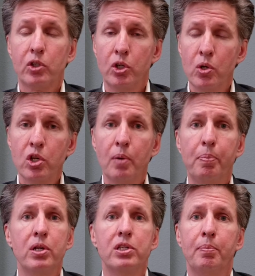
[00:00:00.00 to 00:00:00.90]
Usually a
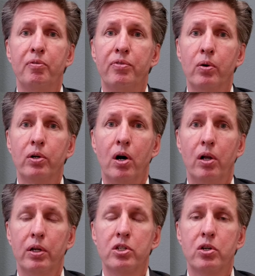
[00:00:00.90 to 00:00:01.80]
pretty simple phone
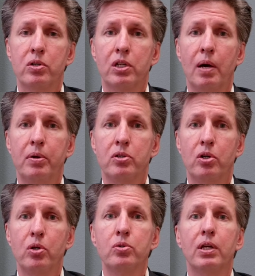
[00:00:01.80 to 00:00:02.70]
call. Insurance companies are
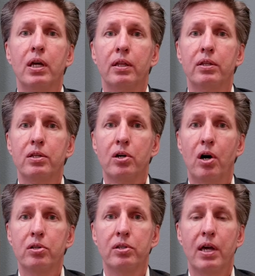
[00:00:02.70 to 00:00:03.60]
used to getting these
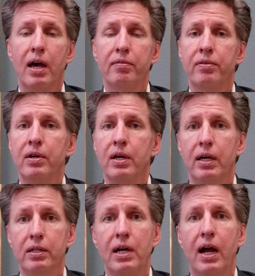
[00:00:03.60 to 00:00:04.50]
calls. They have
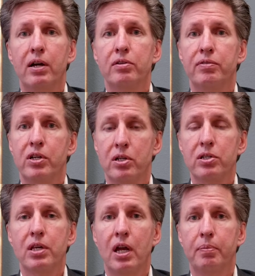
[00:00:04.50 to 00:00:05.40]
entire divisions
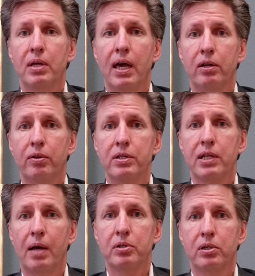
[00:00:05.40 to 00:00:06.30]
set up to handle these
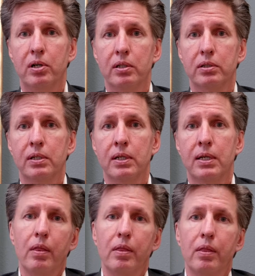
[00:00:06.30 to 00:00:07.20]
types of calls.
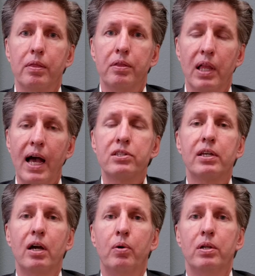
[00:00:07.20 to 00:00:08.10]
The last
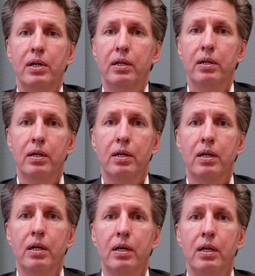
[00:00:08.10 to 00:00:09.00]
thing I want to tell you
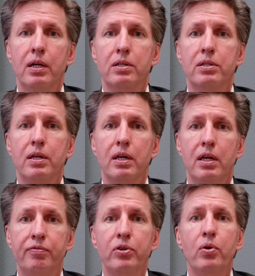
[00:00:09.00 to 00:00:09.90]
is,
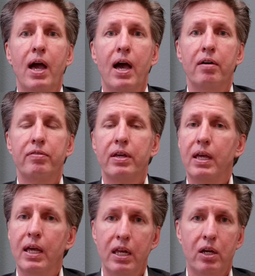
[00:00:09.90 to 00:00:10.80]
if you have
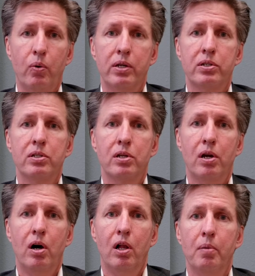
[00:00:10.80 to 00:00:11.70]
any questions at
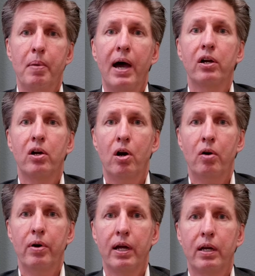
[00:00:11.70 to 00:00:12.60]
all about a
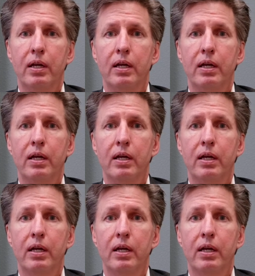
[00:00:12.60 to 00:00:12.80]
car wreck